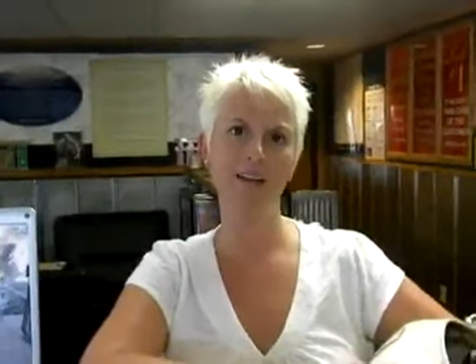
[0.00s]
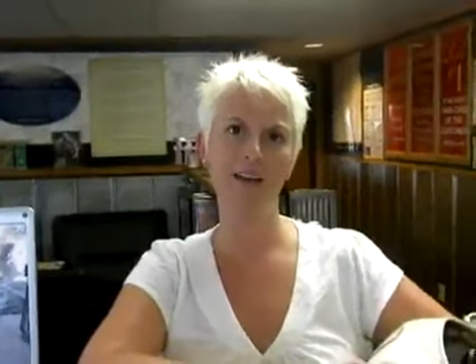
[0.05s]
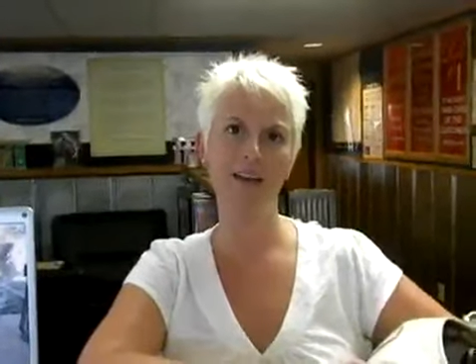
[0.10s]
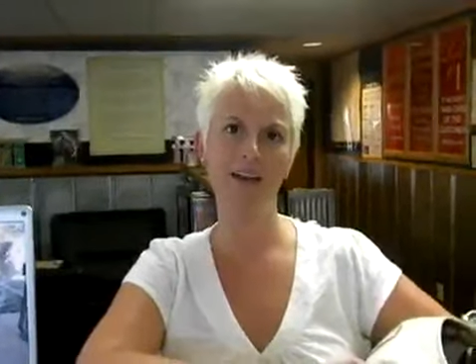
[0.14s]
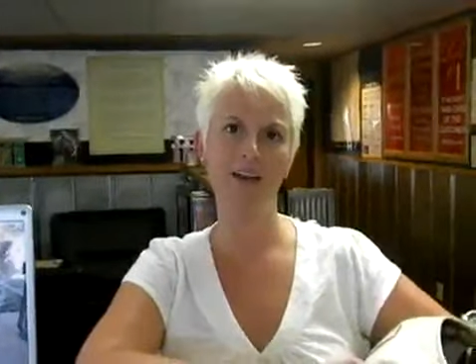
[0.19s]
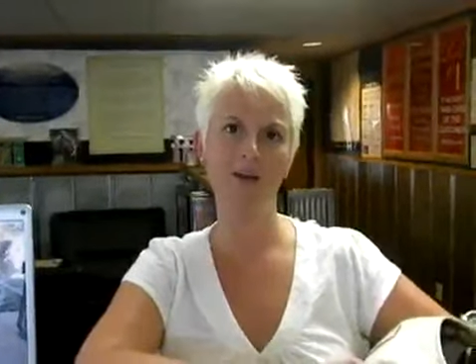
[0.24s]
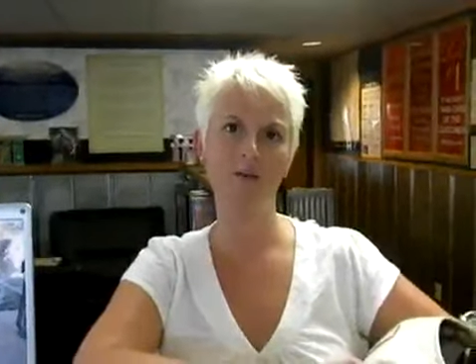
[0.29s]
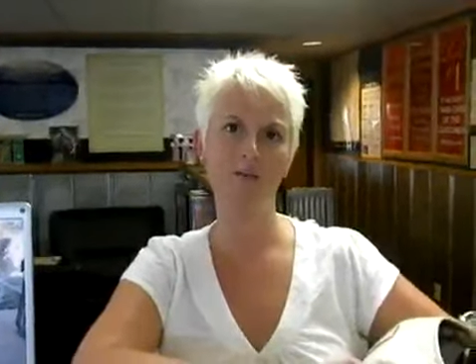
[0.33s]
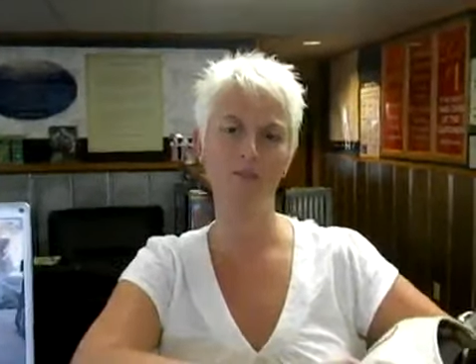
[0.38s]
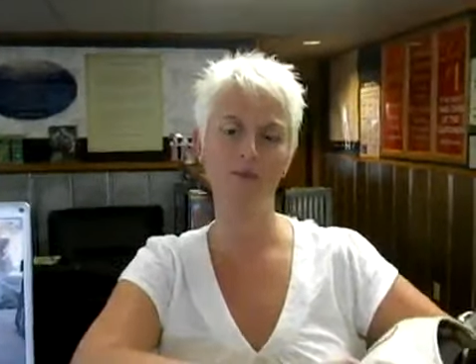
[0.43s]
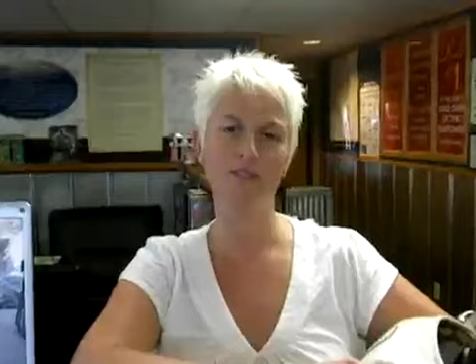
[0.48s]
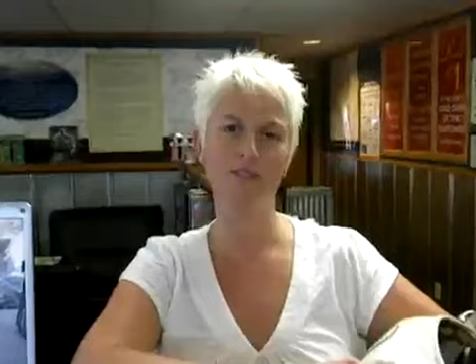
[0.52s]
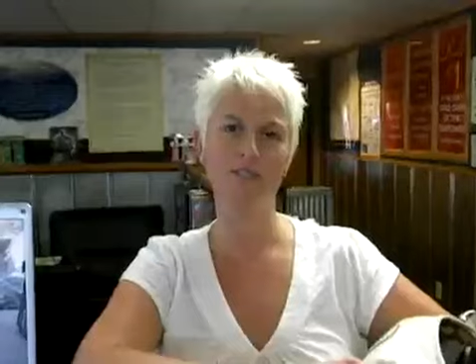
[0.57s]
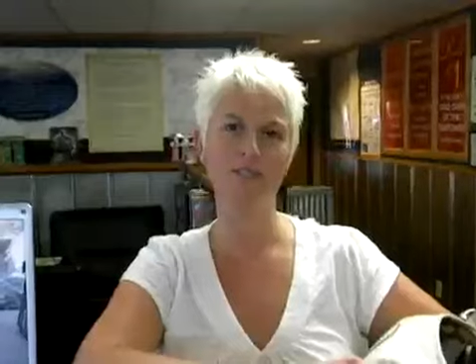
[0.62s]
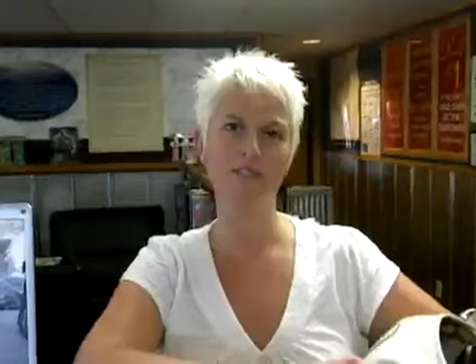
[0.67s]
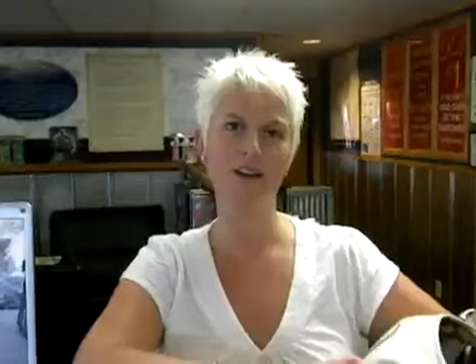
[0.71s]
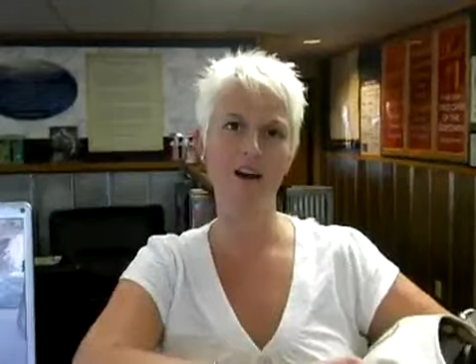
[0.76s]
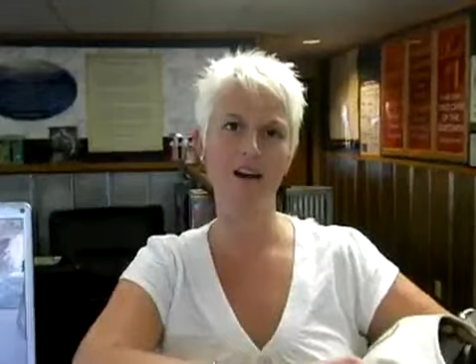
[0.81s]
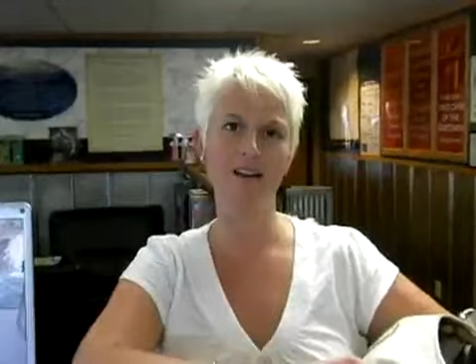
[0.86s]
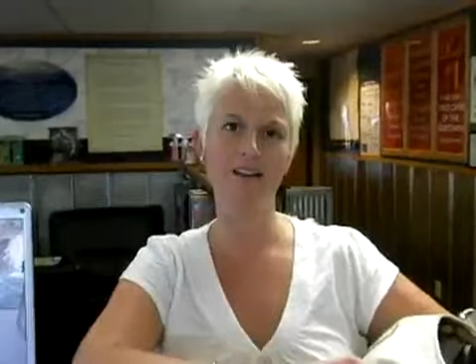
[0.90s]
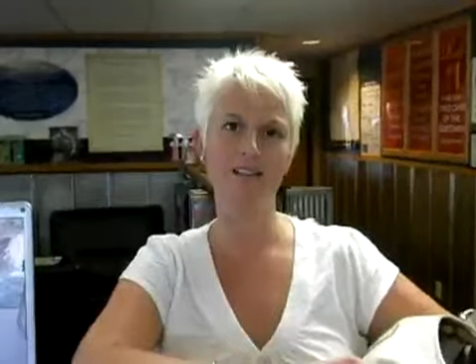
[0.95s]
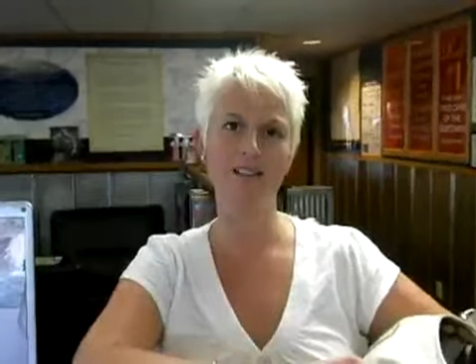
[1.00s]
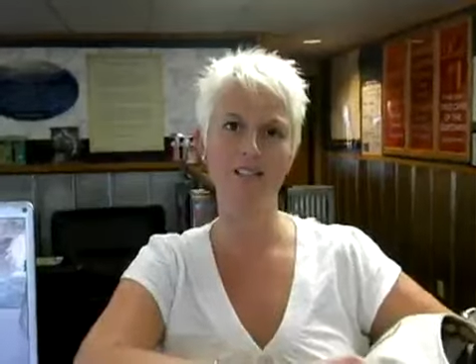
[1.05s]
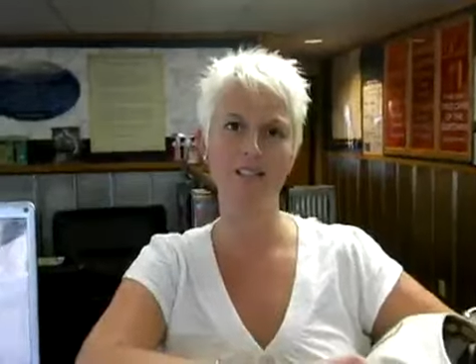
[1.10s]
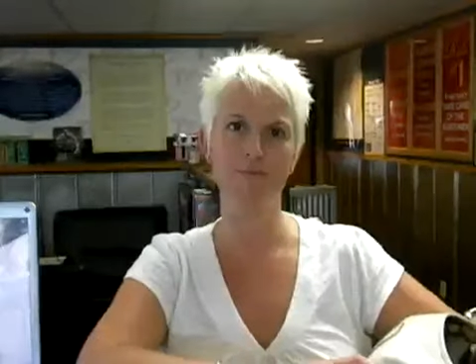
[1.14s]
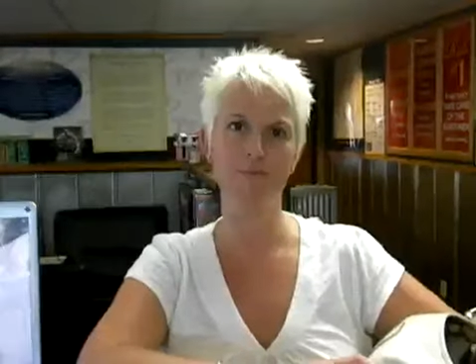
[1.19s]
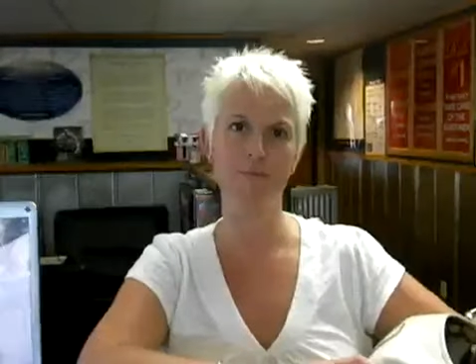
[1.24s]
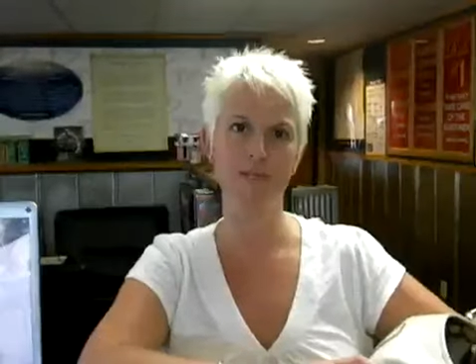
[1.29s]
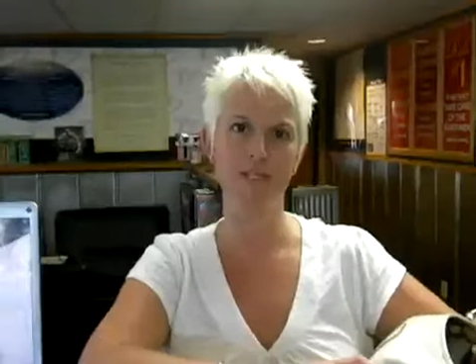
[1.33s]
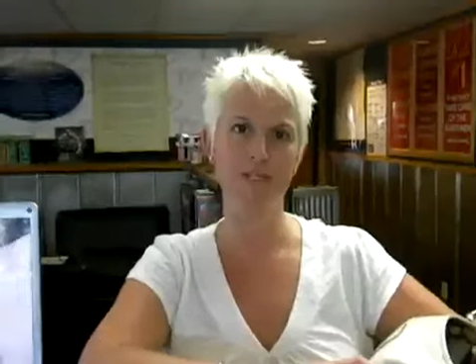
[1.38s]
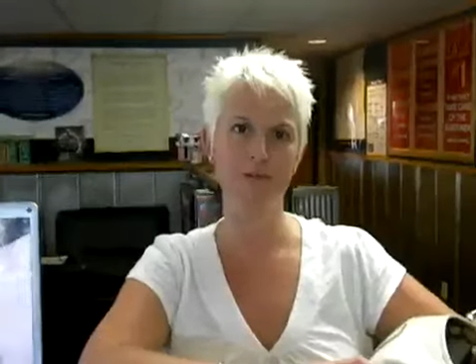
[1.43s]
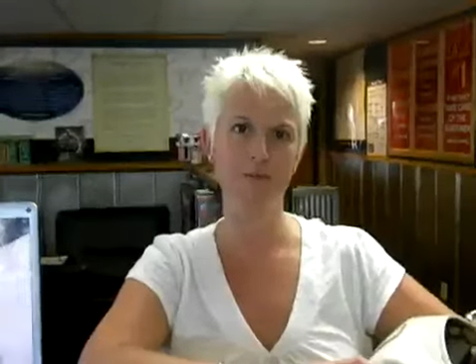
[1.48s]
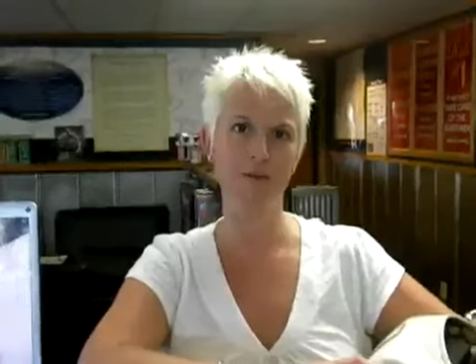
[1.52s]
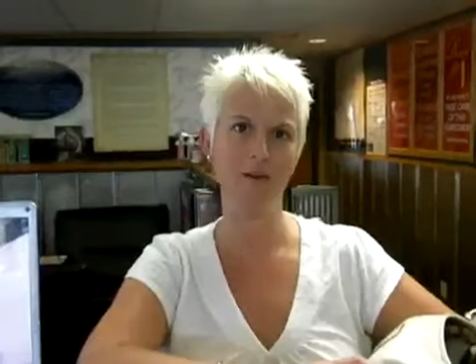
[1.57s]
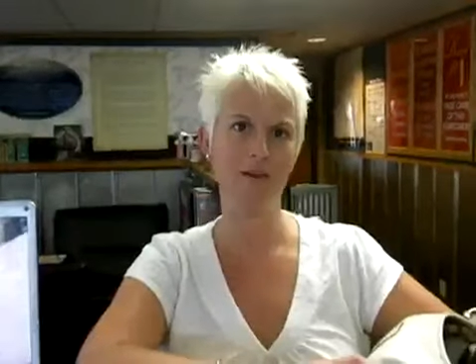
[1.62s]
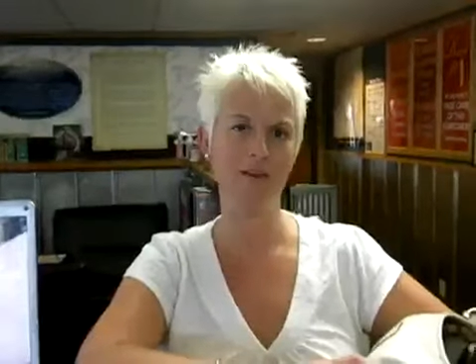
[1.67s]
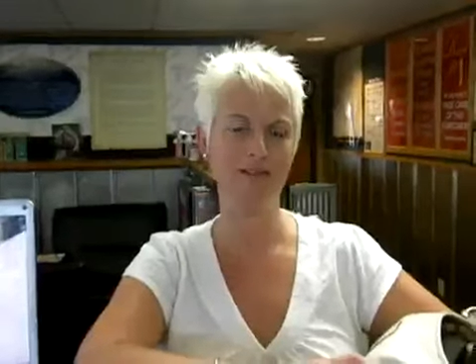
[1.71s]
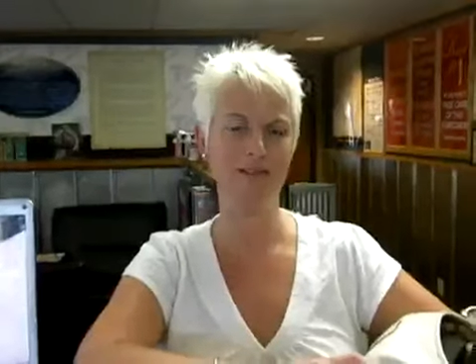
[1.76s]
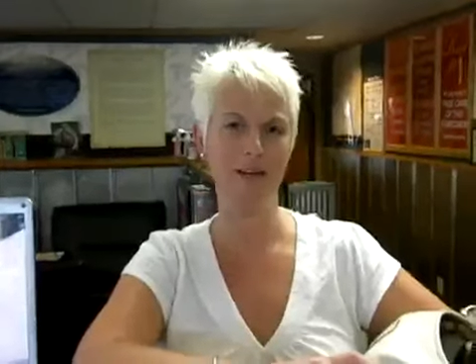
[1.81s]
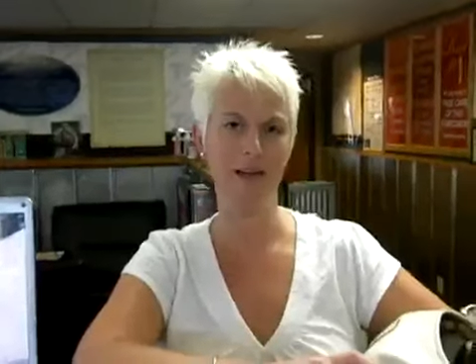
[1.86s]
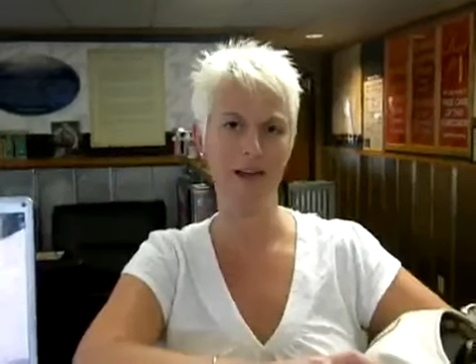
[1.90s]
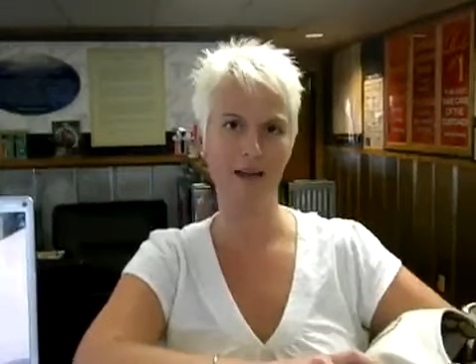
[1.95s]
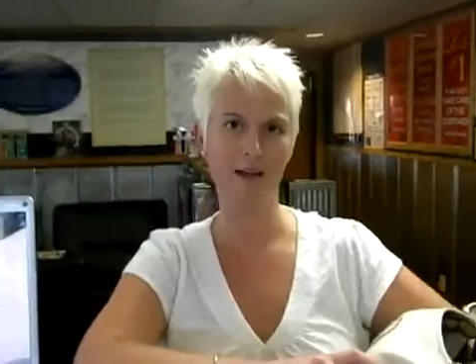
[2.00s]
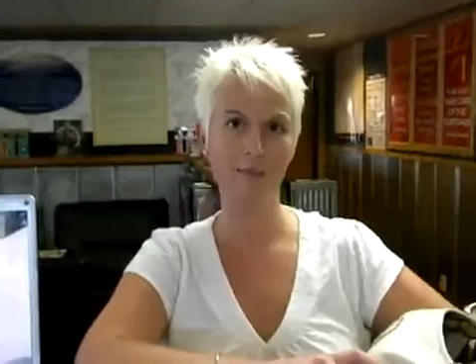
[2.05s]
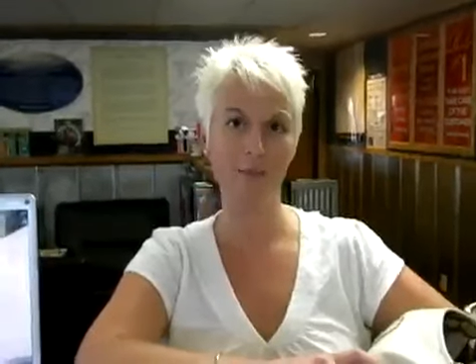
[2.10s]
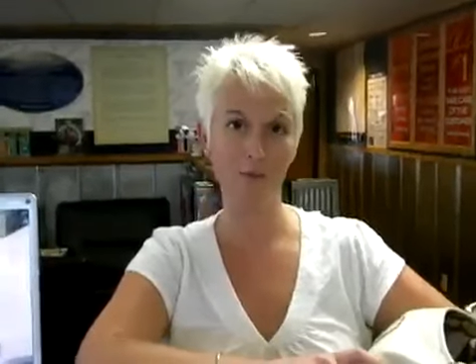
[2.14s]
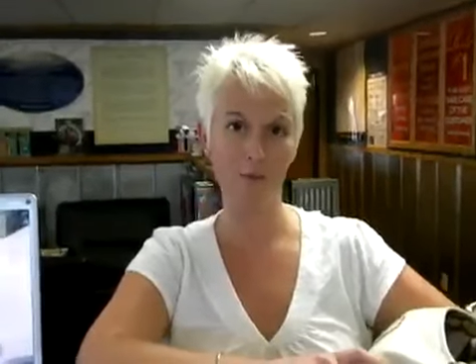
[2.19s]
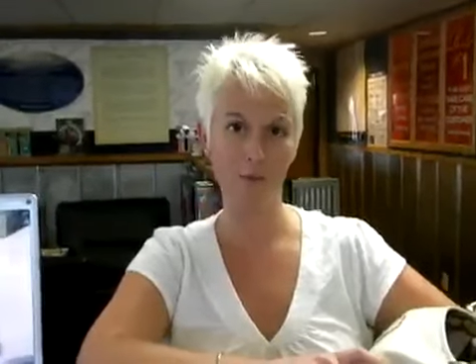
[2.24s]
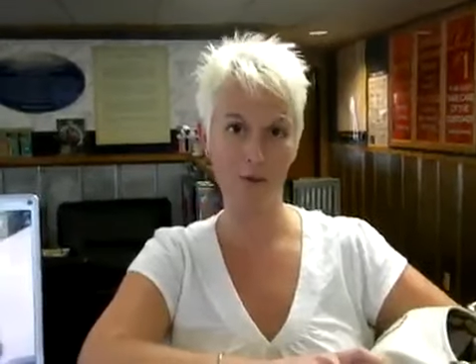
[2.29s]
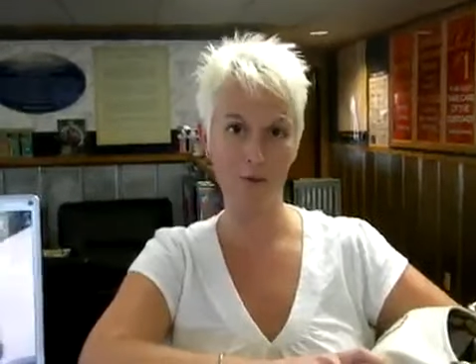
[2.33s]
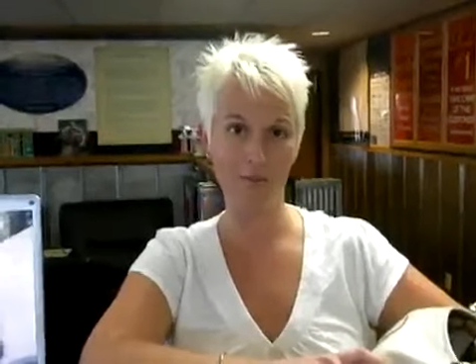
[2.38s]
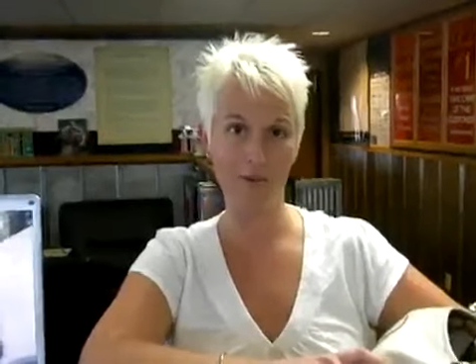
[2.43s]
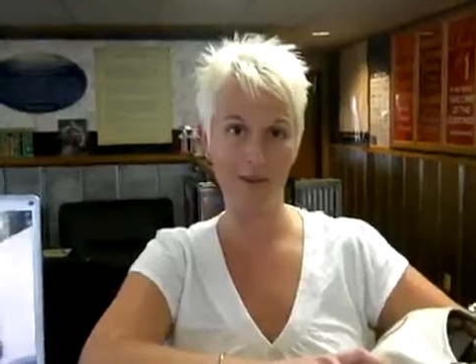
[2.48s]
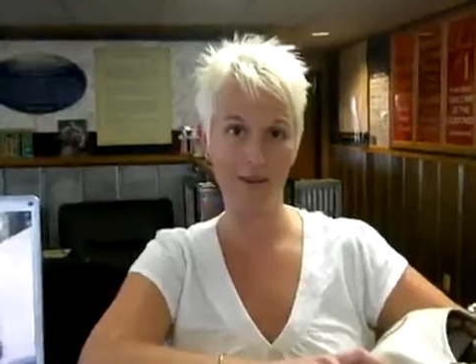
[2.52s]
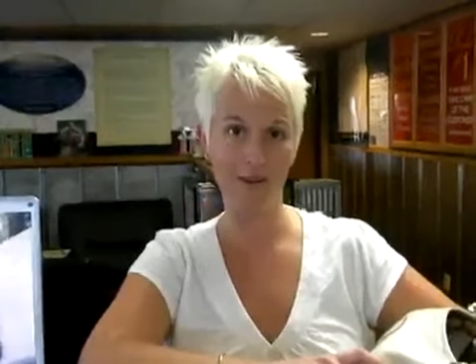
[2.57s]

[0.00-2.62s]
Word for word: and was not dismissed because I am a woman.